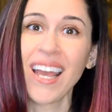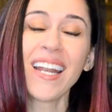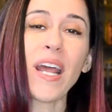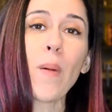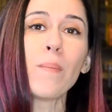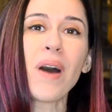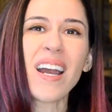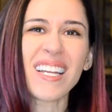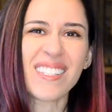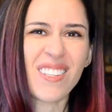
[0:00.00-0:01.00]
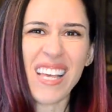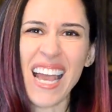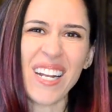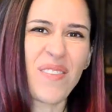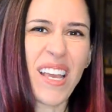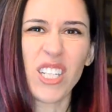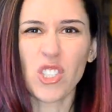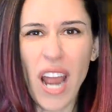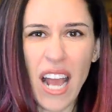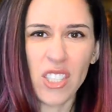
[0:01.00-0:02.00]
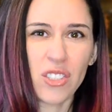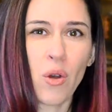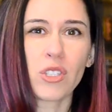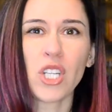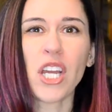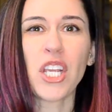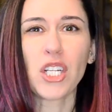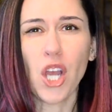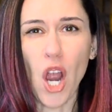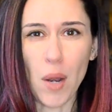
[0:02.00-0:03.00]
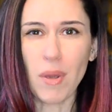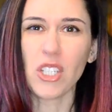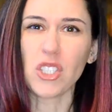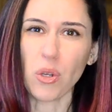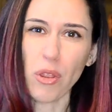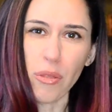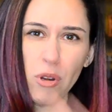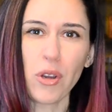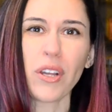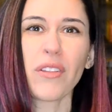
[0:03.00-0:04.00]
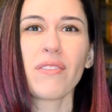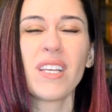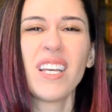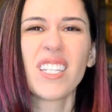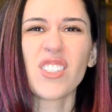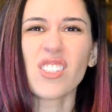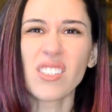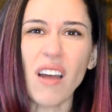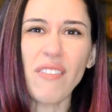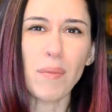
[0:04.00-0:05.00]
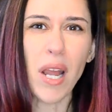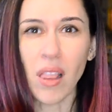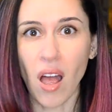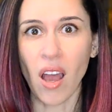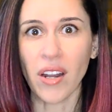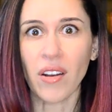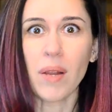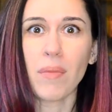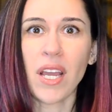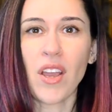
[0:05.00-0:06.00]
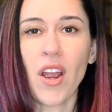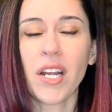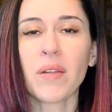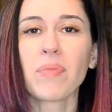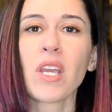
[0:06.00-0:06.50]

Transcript: Now, muck is just kind of like trash. Don't chuck your garbage. Don't throw your stuff on my lawn or in my yard.